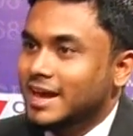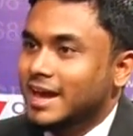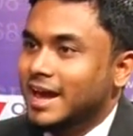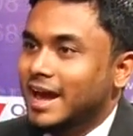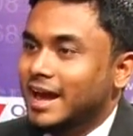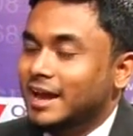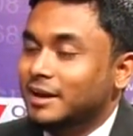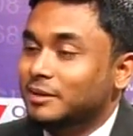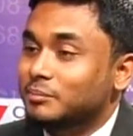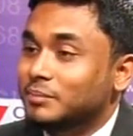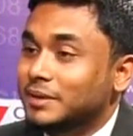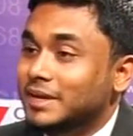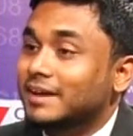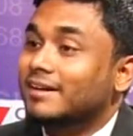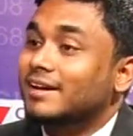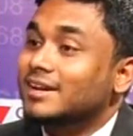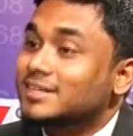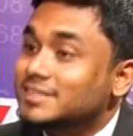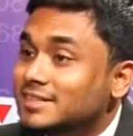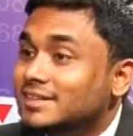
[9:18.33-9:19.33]
and be a
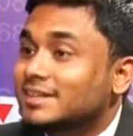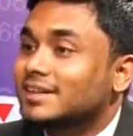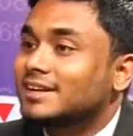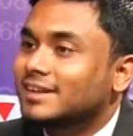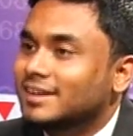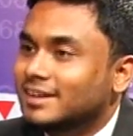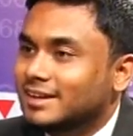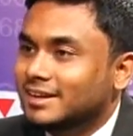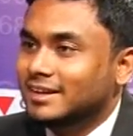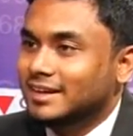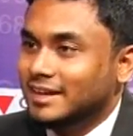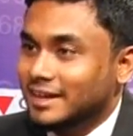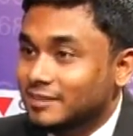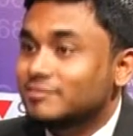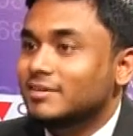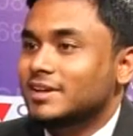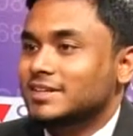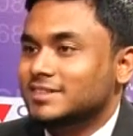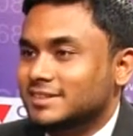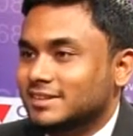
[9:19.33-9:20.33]
rational
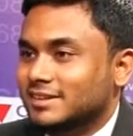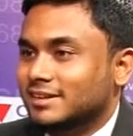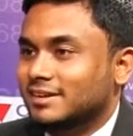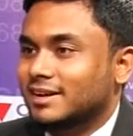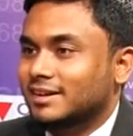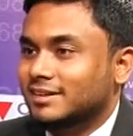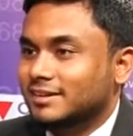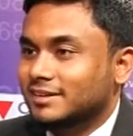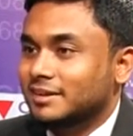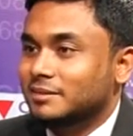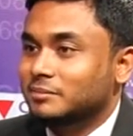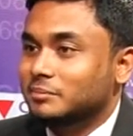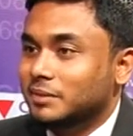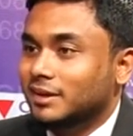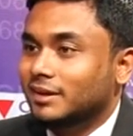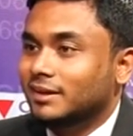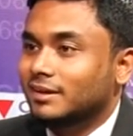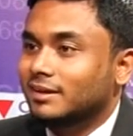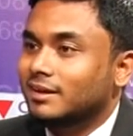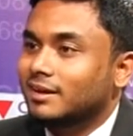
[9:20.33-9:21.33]
investor rather Definitely. than
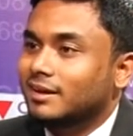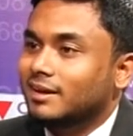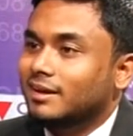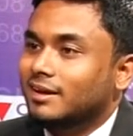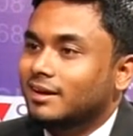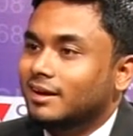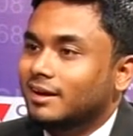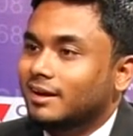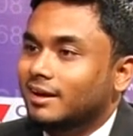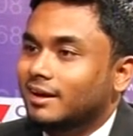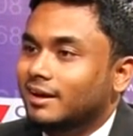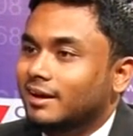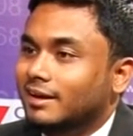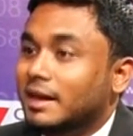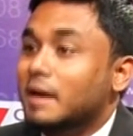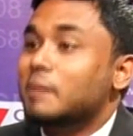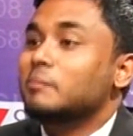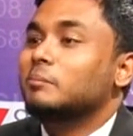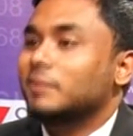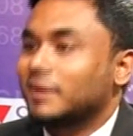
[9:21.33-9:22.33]
being a uh,
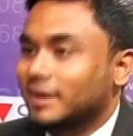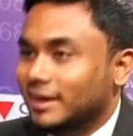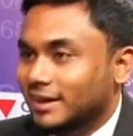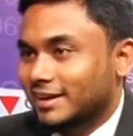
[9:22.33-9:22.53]
gambler.